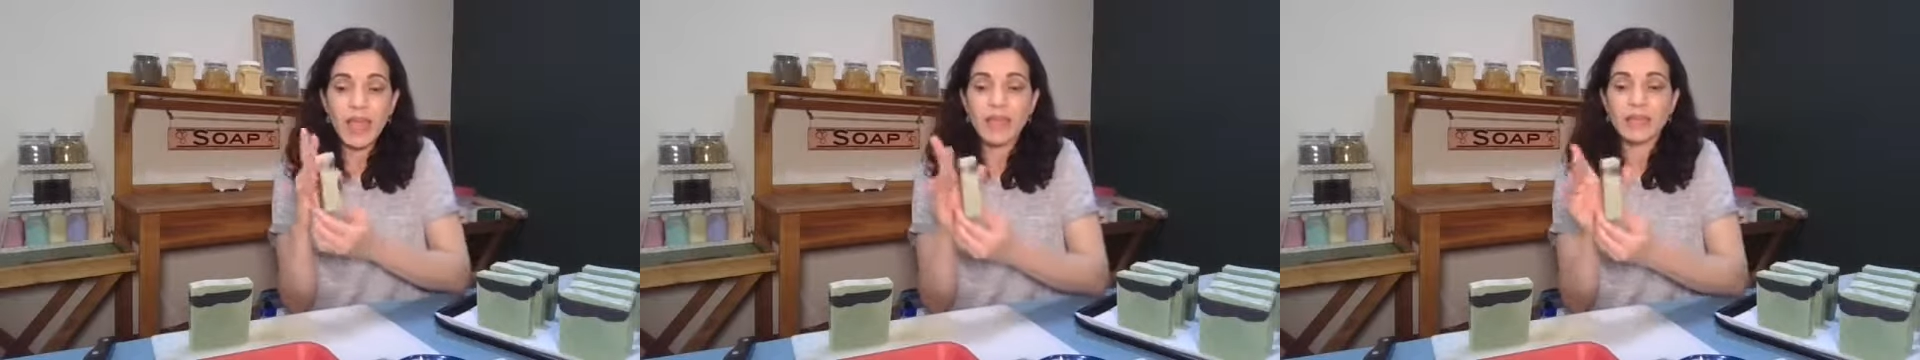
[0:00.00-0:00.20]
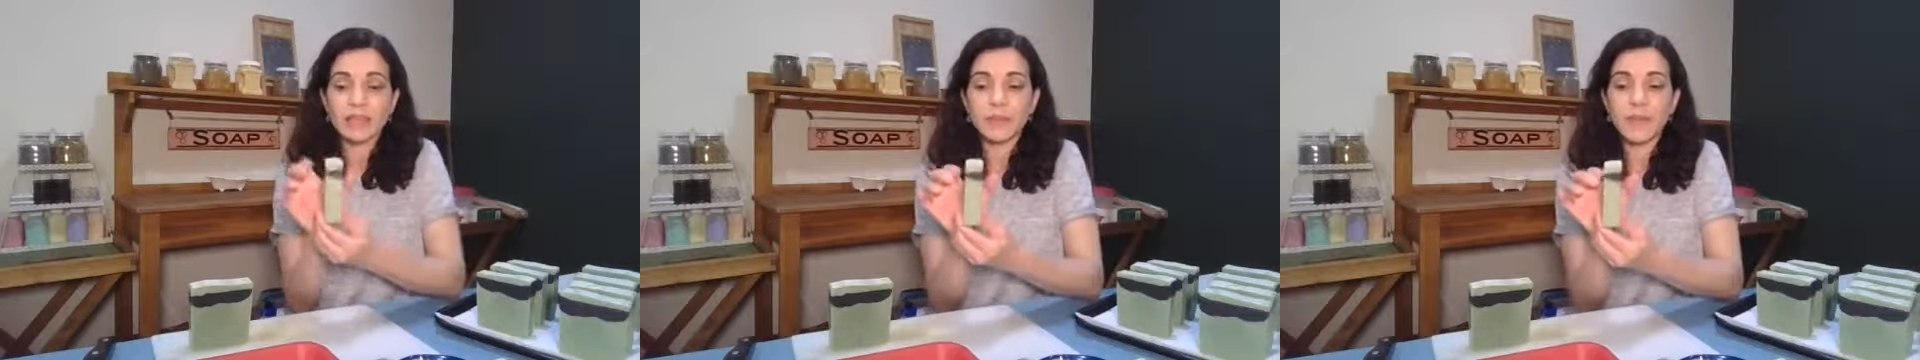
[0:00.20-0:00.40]

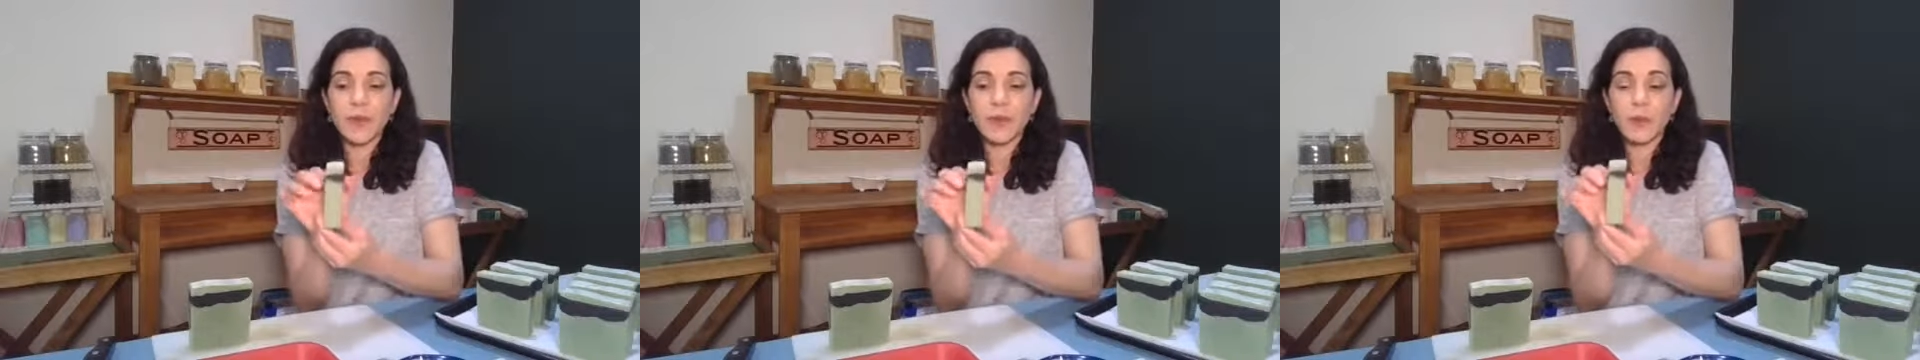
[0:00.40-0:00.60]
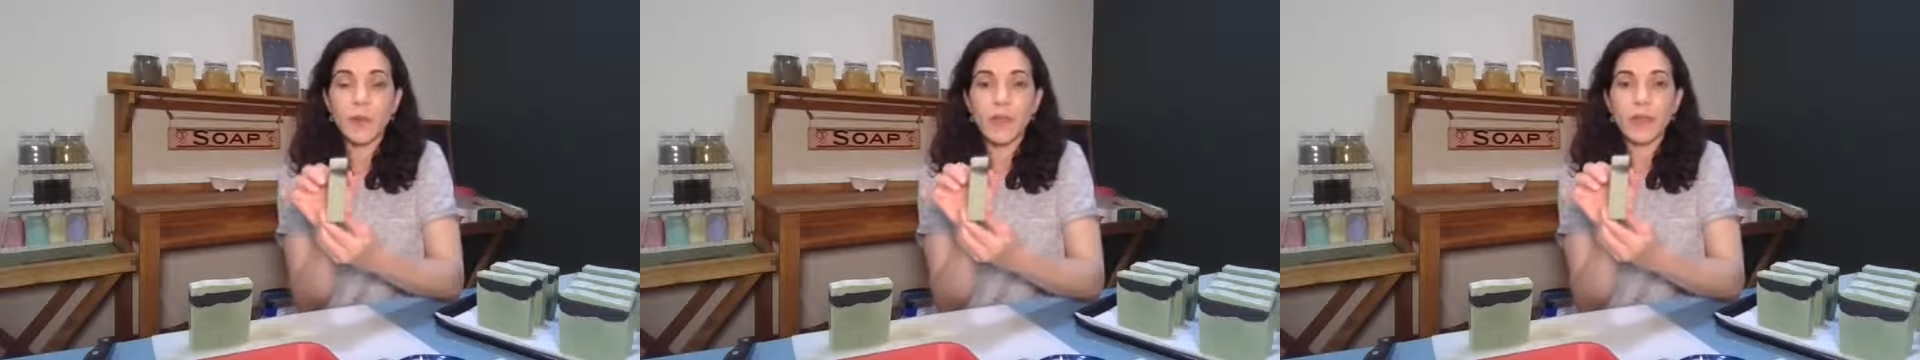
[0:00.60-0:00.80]
It's
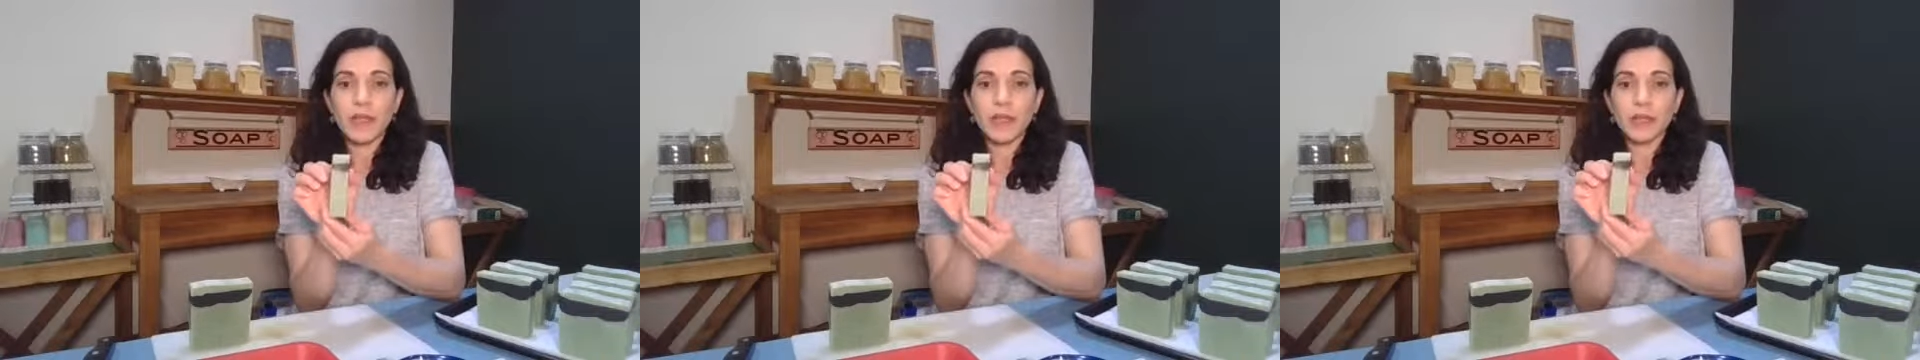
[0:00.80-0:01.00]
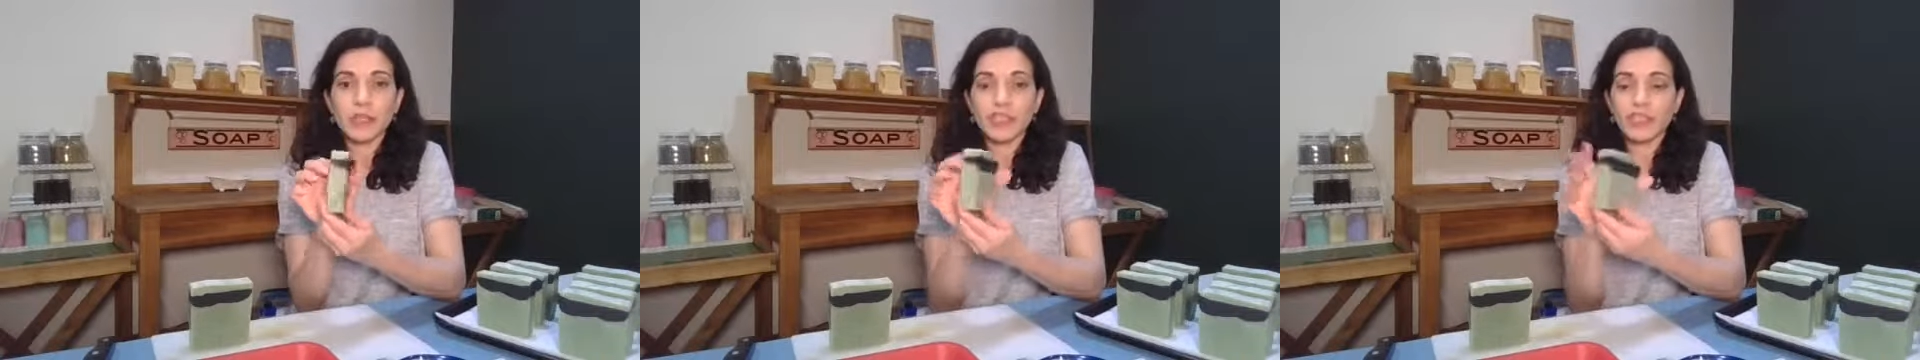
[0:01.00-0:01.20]
about a 1
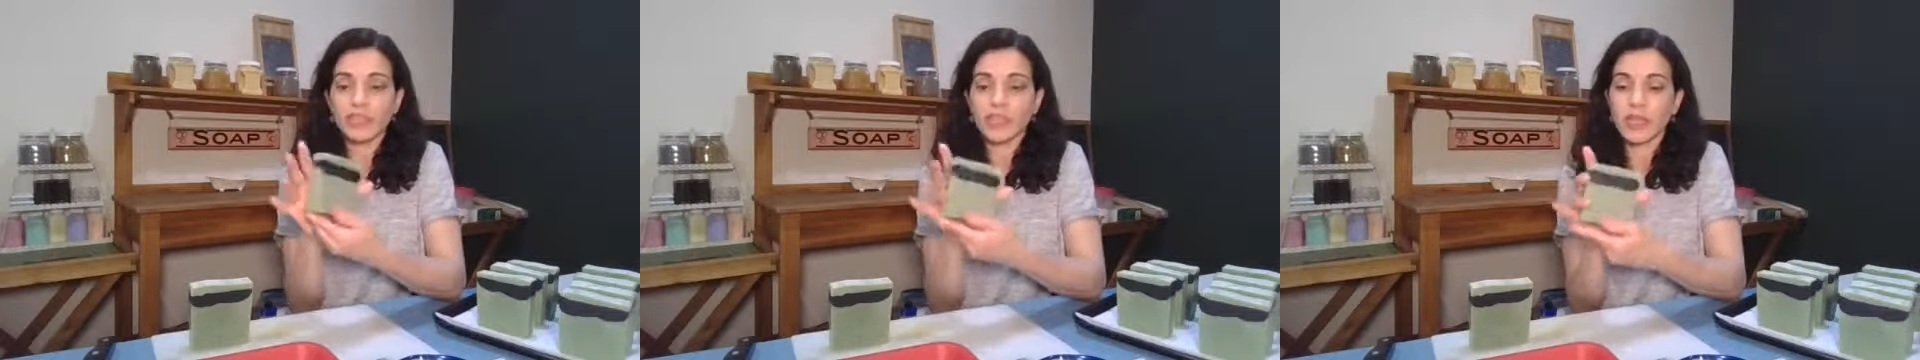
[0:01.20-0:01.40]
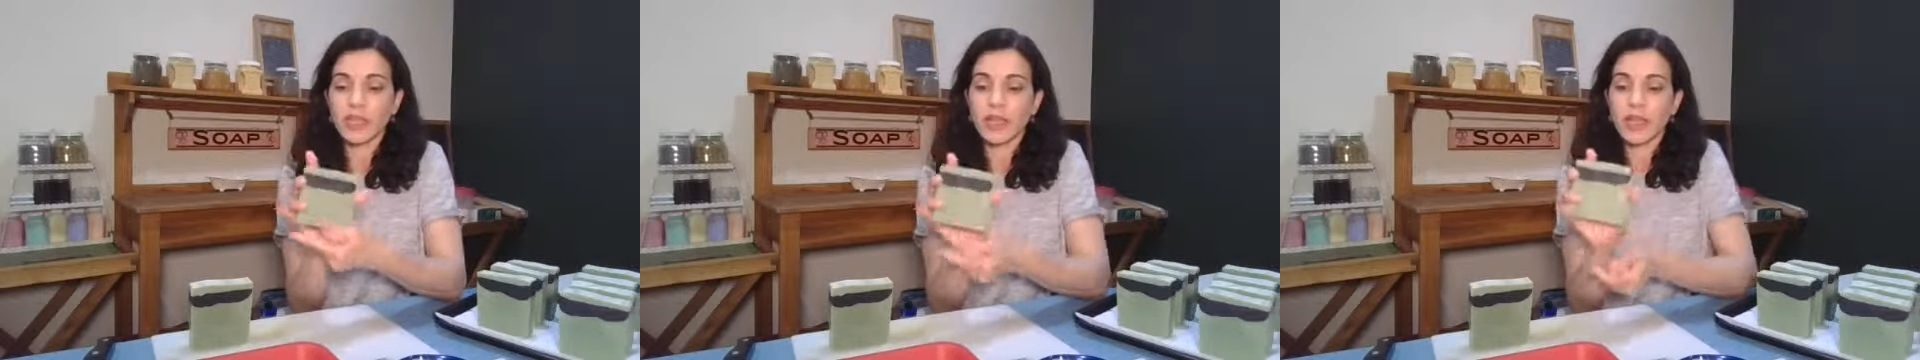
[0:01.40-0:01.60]
inch.